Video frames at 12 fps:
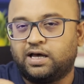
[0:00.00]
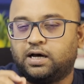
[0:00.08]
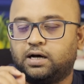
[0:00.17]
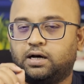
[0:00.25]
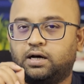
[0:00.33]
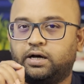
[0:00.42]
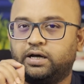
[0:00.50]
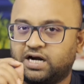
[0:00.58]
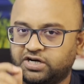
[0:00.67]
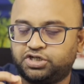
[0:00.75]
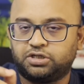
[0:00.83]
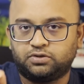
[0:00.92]
Uh, in
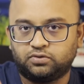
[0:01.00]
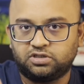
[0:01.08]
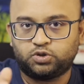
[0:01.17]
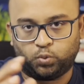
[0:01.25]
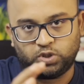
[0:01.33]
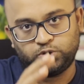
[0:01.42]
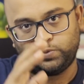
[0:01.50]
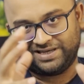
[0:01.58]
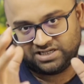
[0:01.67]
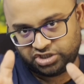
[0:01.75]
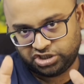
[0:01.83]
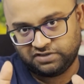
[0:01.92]
addition to this, once we
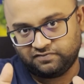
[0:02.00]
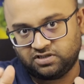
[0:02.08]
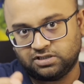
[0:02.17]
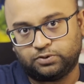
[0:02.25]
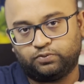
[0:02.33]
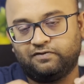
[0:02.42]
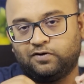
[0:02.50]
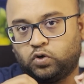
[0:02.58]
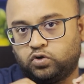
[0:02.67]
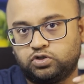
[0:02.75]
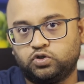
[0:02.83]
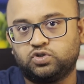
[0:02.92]
achieve this, we will
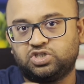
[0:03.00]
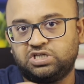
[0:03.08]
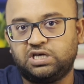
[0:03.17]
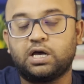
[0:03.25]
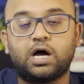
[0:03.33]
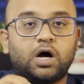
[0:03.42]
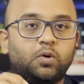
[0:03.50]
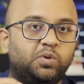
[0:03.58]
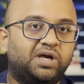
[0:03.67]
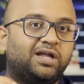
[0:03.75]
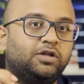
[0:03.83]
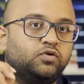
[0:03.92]
also see how we
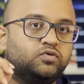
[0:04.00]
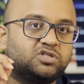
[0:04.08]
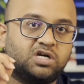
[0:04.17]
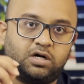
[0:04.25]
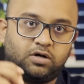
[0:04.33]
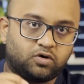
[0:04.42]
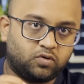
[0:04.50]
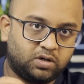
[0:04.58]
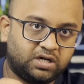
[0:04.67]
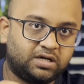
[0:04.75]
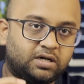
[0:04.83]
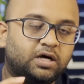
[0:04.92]
can use
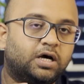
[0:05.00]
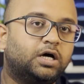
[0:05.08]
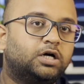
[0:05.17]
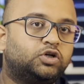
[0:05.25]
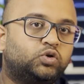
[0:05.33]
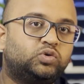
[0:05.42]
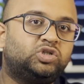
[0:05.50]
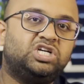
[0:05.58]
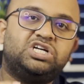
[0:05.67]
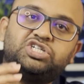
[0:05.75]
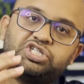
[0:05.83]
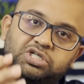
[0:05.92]
ControlNet to
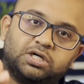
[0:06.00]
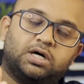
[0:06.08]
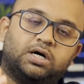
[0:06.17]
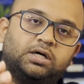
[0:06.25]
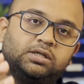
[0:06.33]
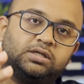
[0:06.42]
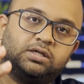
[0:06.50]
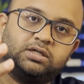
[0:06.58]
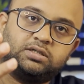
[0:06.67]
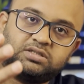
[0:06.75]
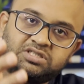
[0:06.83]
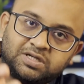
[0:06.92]
teach uh, the
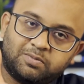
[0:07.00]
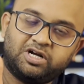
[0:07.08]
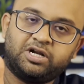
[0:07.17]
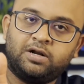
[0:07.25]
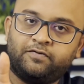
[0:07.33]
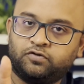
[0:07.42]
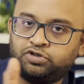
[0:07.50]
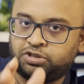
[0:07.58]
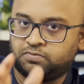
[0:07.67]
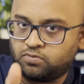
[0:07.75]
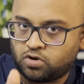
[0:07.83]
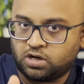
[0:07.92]
stability
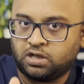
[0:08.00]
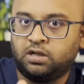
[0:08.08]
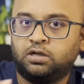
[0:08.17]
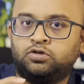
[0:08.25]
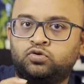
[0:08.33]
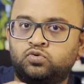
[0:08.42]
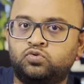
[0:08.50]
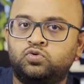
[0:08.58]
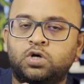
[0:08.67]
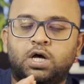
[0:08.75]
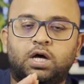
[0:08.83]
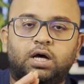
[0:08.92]
diffusion model to
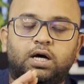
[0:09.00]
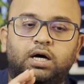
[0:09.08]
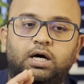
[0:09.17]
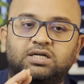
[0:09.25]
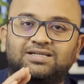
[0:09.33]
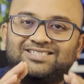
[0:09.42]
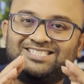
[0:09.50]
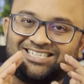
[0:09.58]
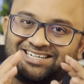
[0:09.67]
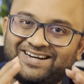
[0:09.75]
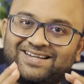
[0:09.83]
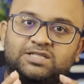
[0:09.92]
uh,
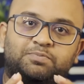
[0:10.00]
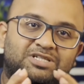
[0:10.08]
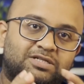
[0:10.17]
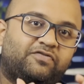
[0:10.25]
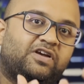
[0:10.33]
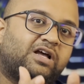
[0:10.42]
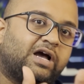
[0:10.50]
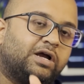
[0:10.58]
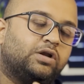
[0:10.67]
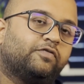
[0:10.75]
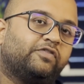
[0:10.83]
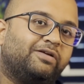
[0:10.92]
generate specific
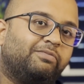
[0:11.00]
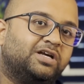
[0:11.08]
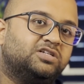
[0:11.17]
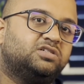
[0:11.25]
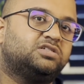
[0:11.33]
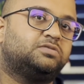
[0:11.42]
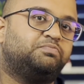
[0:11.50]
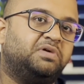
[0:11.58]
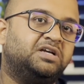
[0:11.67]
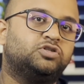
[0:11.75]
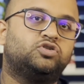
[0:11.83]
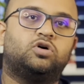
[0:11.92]
kind of images
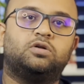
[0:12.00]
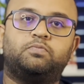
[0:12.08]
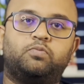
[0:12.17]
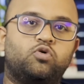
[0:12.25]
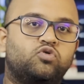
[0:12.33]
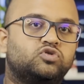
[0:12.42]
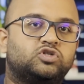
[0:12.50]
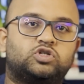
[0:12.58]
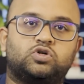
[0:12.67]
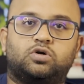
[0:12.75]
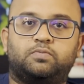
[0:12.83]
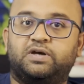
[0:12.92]
based on pose
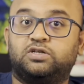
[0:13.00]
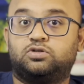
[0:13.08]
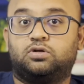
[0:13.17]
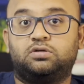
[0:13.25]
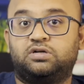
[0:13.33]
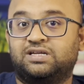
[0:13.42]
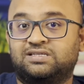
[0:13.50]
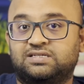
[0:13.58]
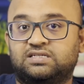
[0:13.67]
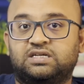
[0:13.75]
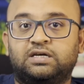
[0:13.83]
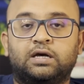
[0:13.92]
or based on
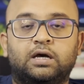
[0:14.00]
density